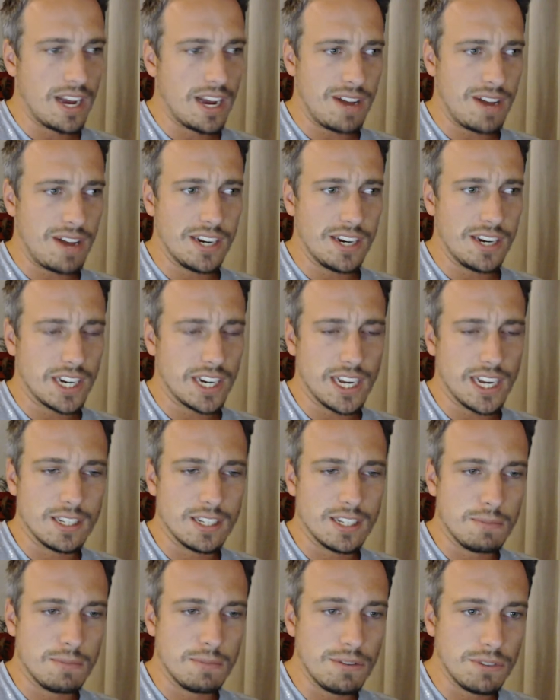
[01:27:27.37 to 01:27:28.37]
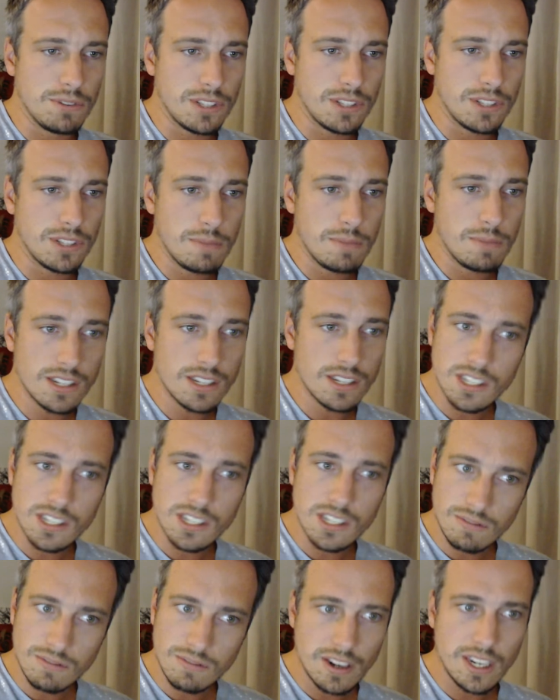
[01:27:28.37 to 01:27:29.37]
if I had a gigantic beef with him because
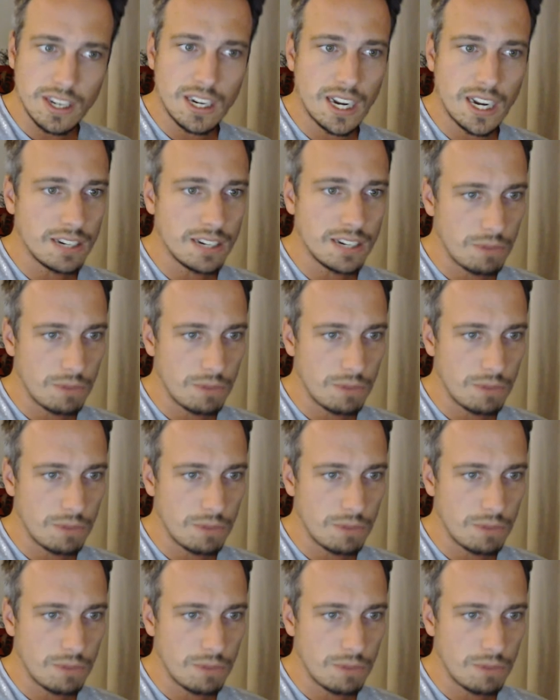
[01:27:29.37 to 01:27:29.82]
he's very, like,